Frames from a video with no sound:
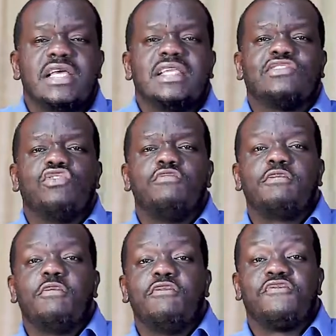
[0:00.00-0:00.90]
That's what
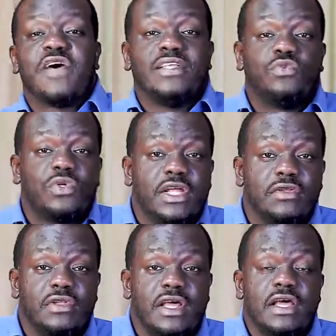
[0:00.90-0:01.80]
makes people fight one
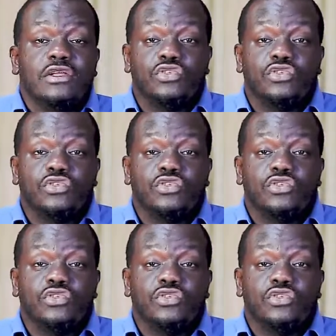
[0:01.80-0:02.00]
another